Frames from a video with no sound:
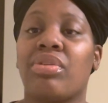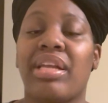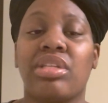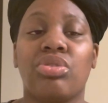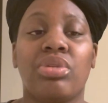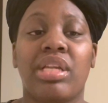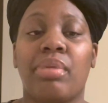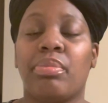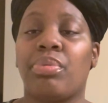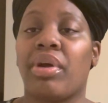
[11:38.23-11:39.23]
I need you to get
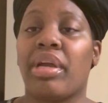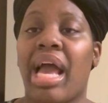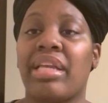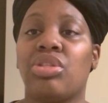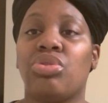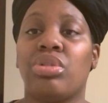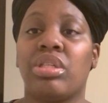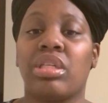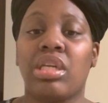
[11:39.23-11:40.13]
up and pray. I need you to